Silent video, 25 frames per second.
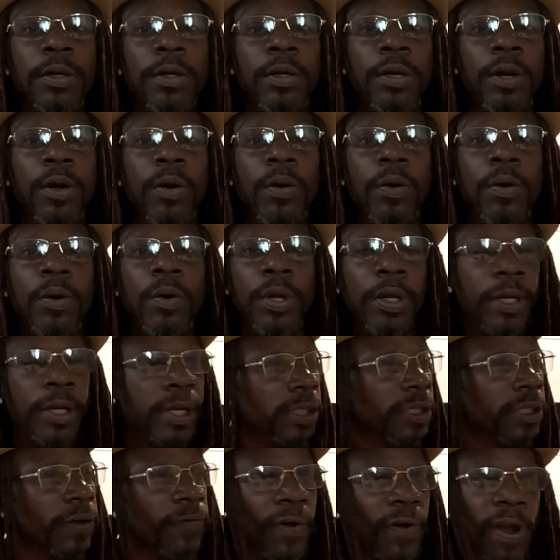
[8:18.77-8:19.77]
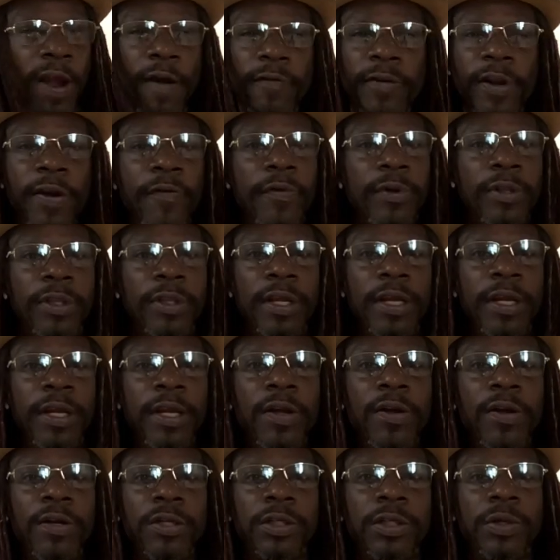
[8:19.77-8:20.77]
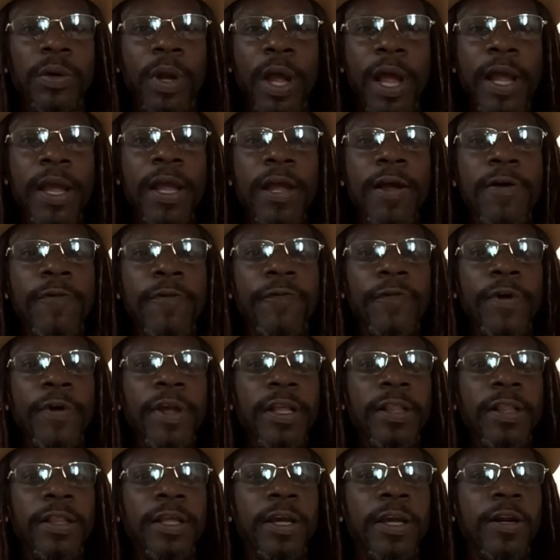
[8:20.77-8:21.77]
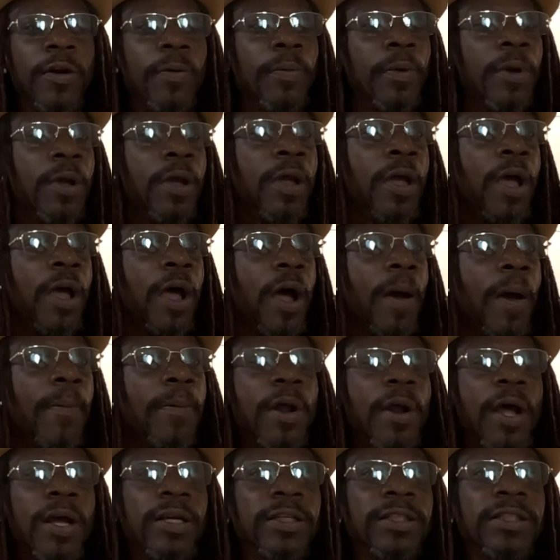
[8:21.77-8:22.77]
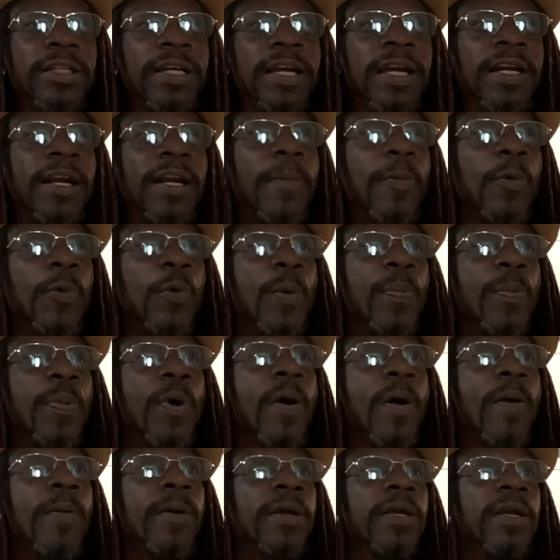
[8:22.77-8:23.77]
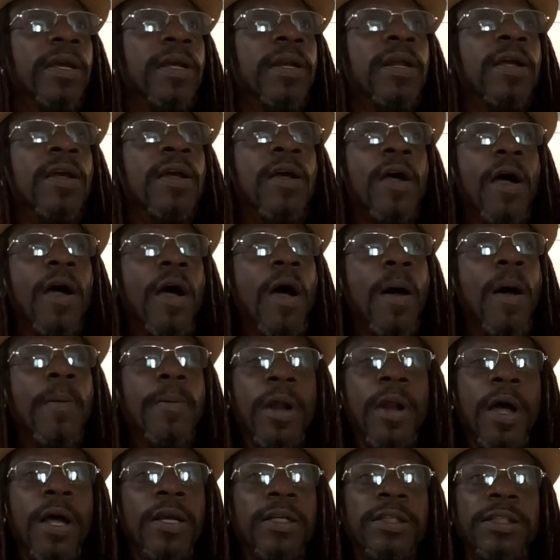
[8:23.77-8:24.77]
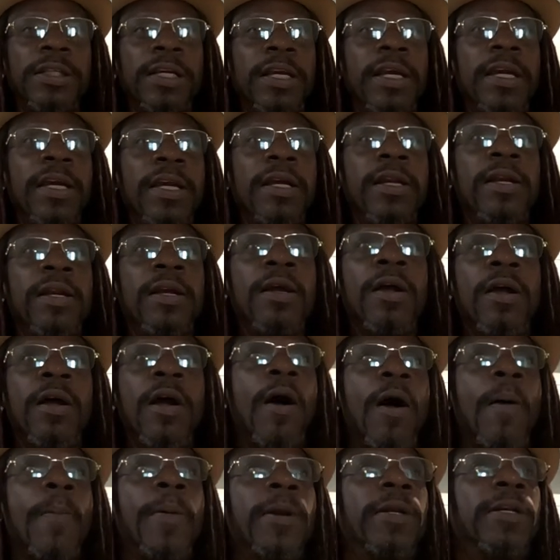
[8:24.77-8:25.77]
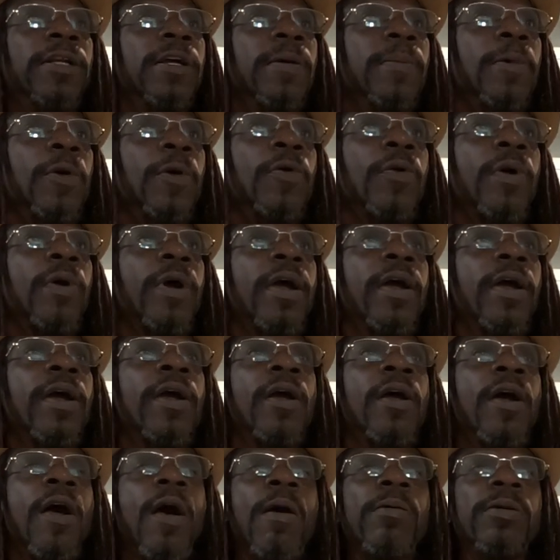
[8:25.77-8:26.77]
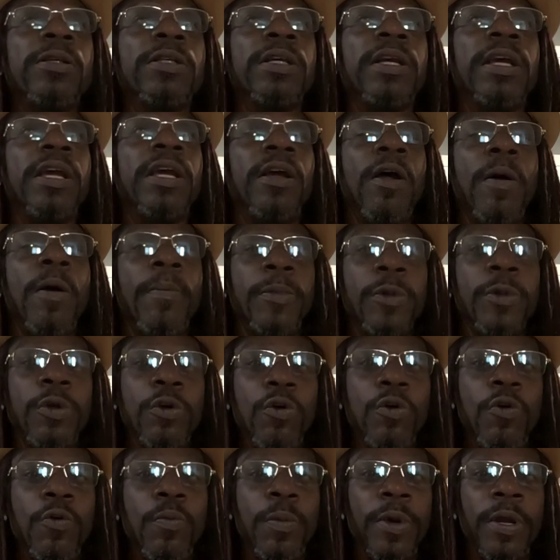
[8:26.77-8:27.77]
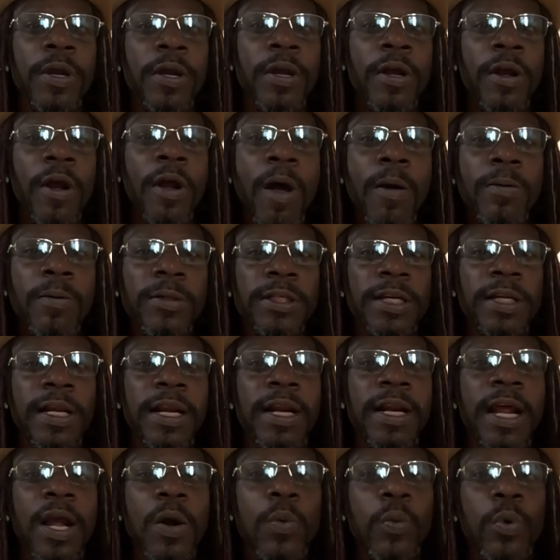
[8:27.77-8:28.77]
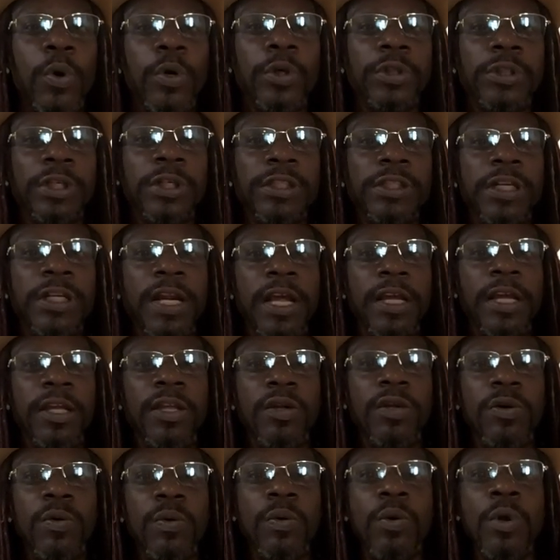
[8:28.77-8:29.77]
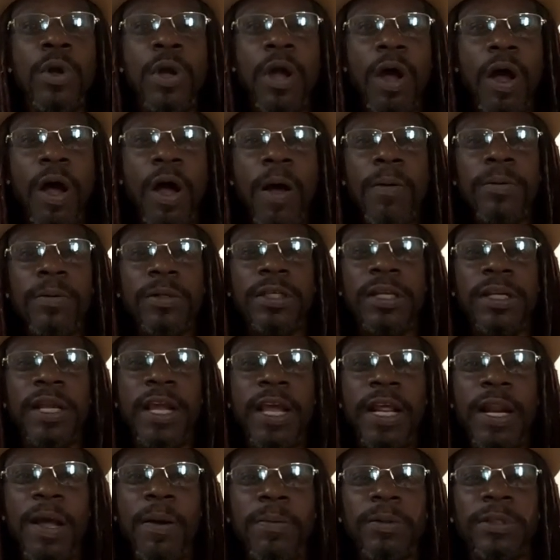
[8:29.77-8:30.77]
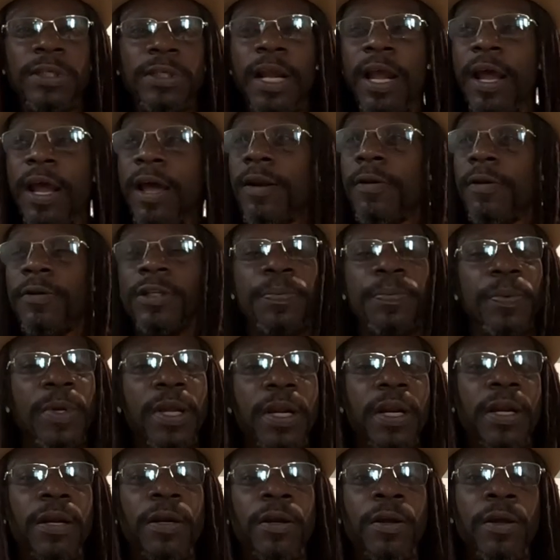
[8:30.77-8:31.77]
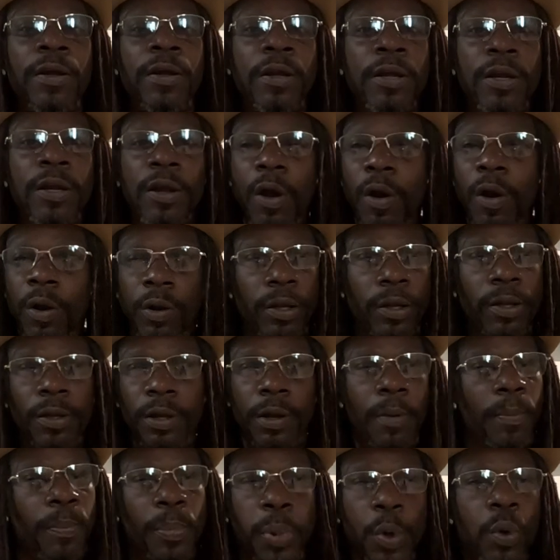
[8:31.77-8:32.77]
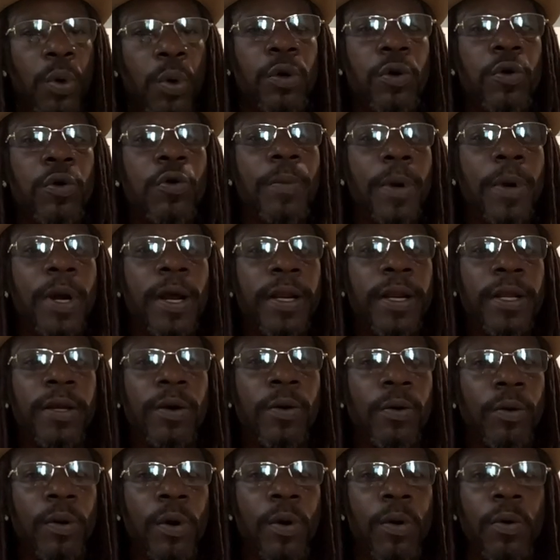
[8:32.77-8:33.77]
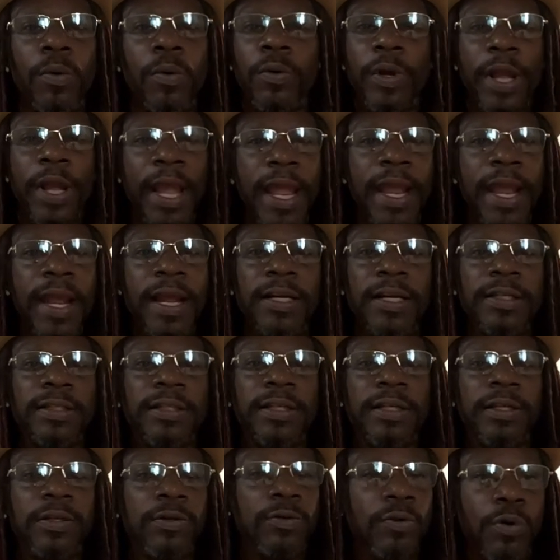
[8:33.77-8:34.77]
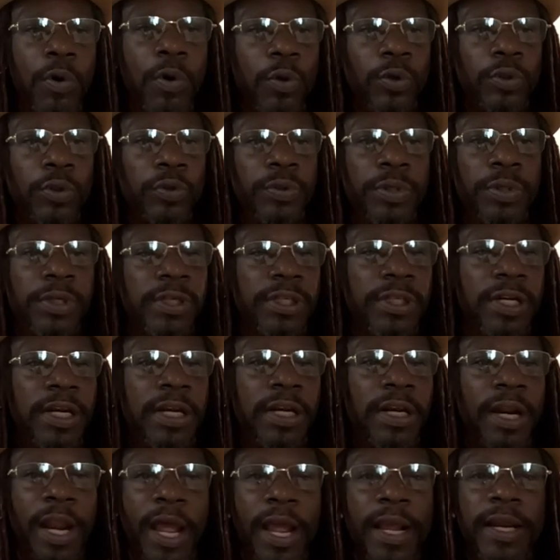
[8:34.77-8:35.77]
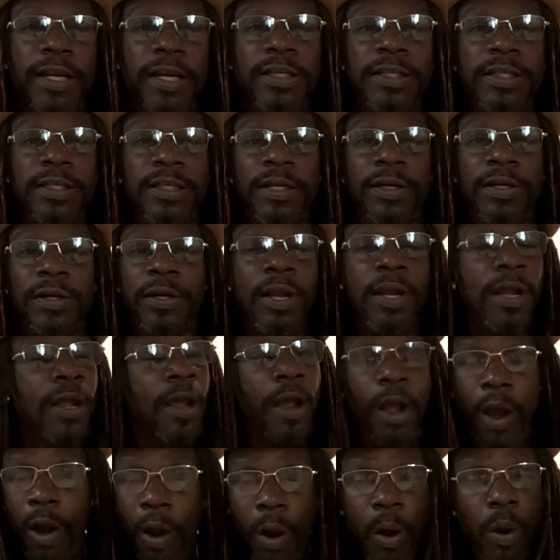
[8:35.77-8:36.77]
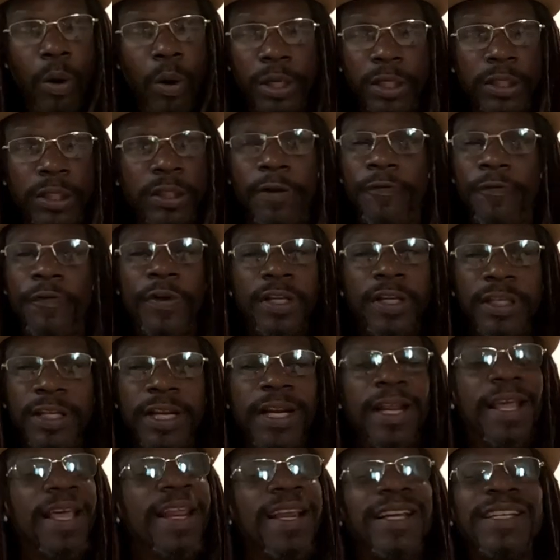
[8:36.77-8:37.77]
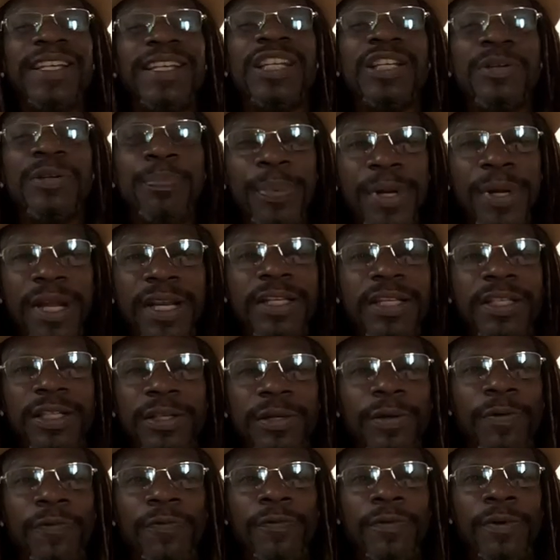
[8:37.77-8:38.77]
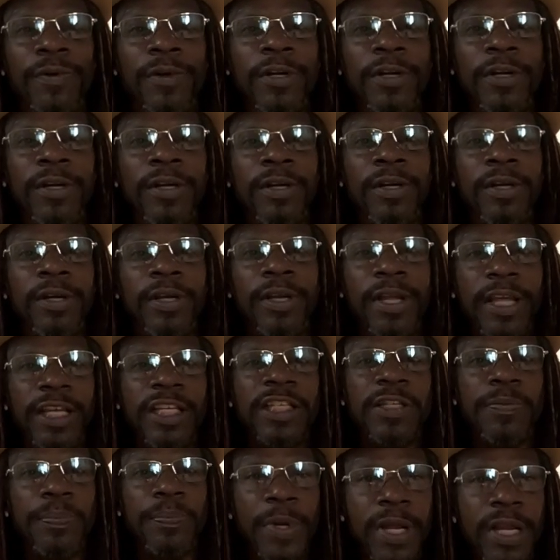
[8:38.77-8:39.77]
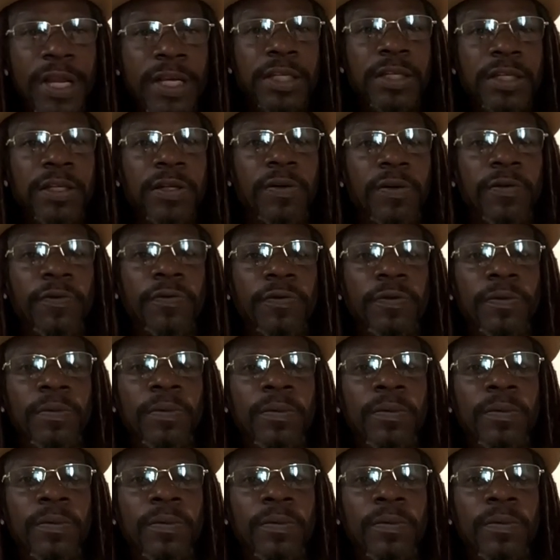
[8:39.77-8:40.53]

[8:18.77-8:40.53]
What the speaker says: You know, he survived everything else, so I have faith in him. I'm not saying I'm a Republican. I'm not saying I'm a Democrat. I'm saying I'm human. I'm saying I work just like you. I'm saying I'm tired of spending all the buku money on gas and groceries and lights and all this stuff. It is expensive. Expensive.